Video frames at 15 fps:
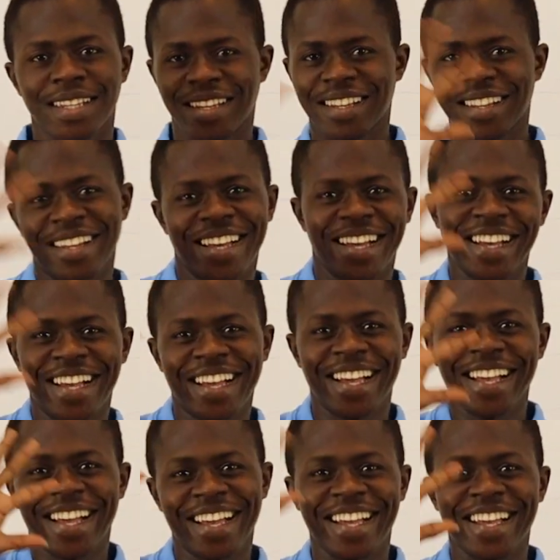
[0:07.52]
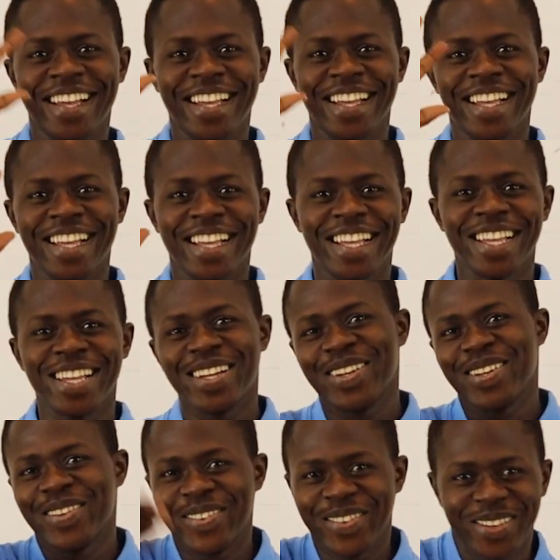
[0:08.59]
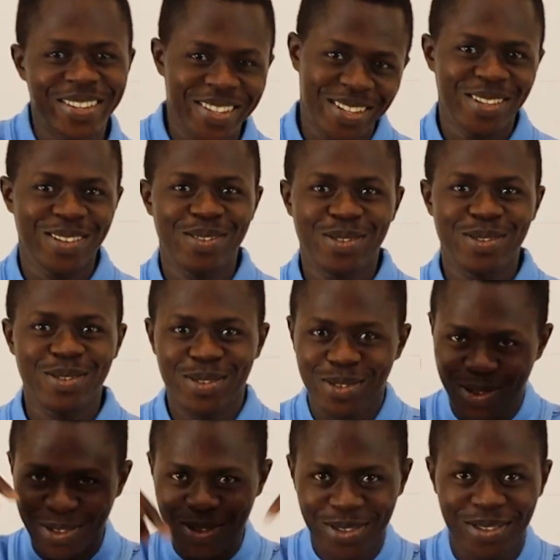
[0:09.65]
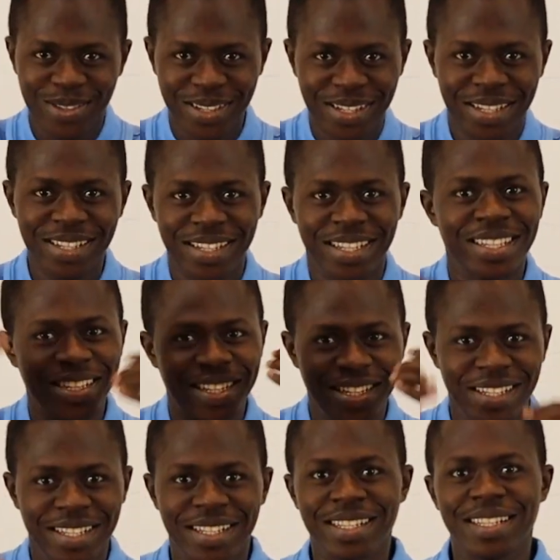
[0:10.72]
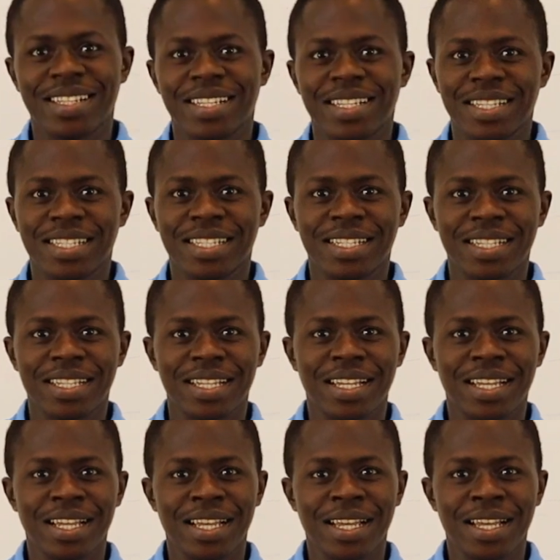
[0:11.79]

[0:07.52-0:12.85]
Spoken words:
Hello students, welcome once again to our math class.